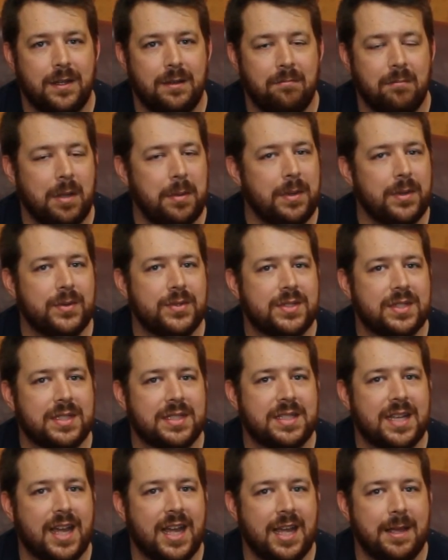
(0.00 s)
Maybe it was a
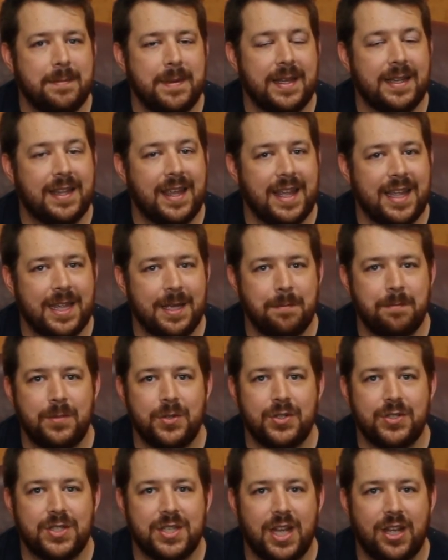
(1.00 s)
time at camp
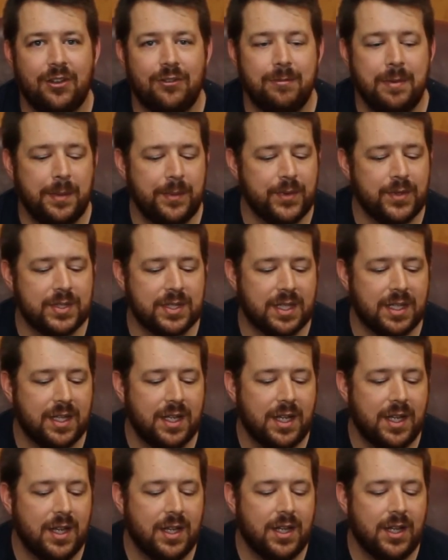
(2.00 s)
yourself. Maybe it was a
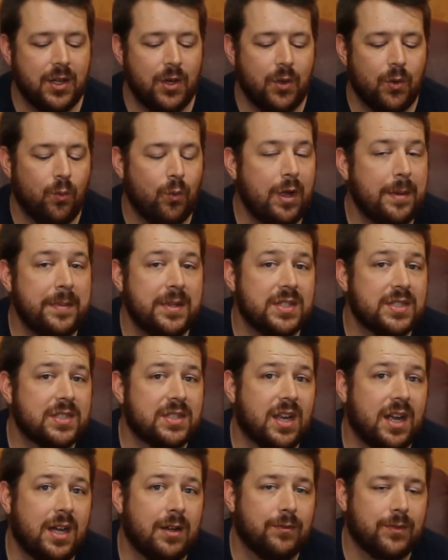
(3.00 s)
women's
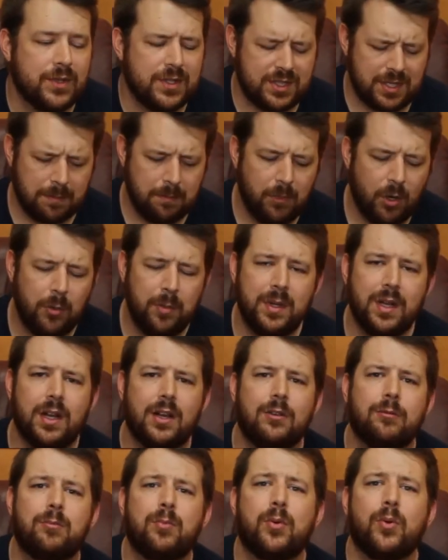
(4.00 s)
conference, a moment
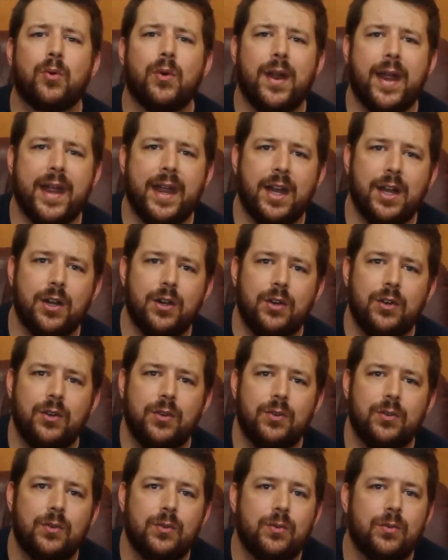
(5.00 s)
of prayer
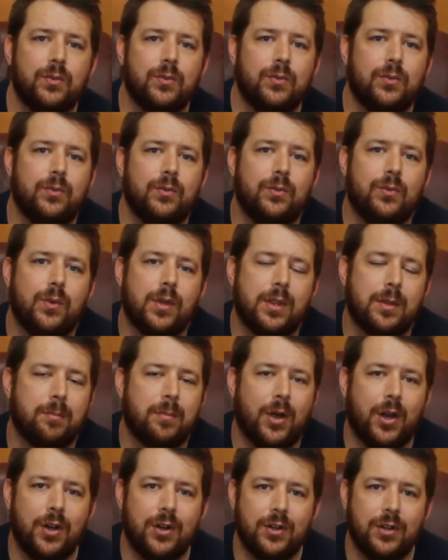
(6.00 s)
with a
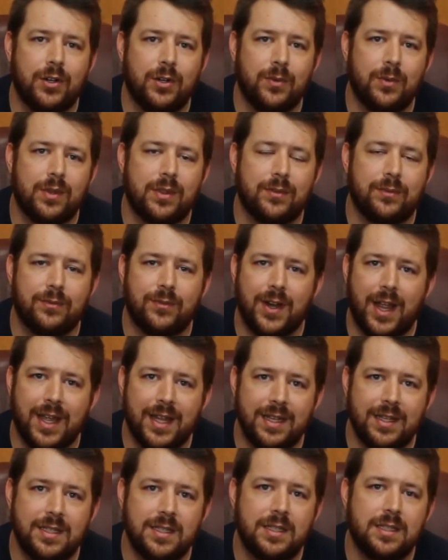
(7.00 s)
partner, with a
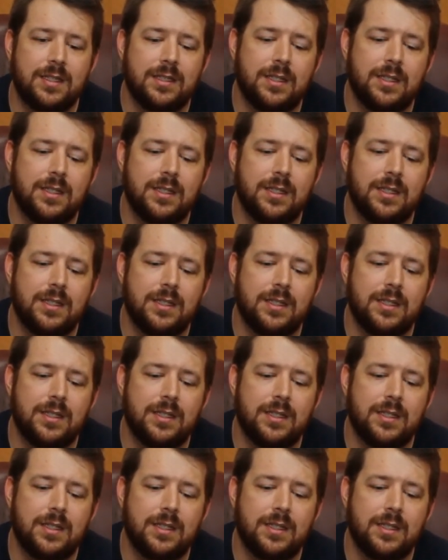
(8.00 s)
friend,